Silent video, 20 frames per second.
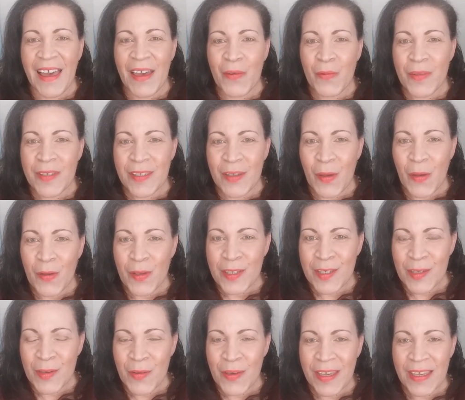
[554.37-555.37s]
was
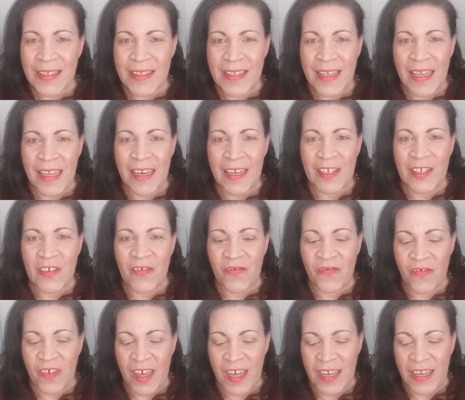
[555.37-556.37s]
also excited to
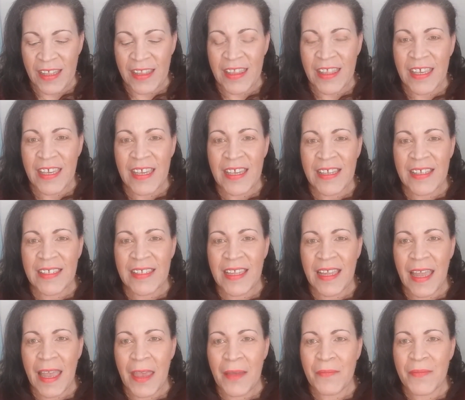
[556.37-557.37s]
find these
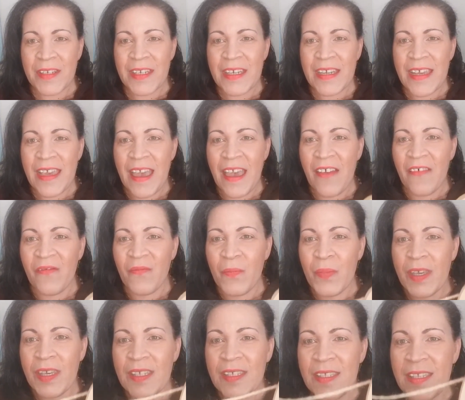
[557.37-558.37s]
MDF
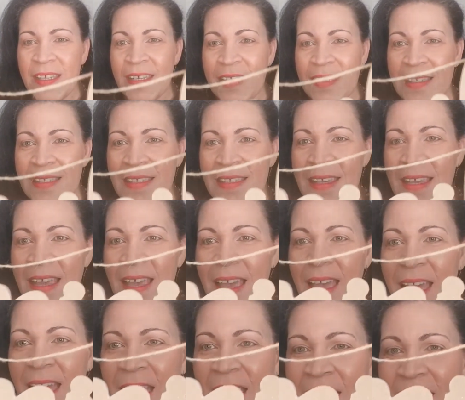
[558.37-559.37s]
pieces.
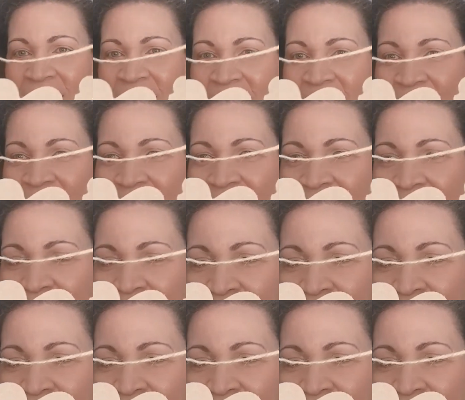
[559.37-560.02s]
They are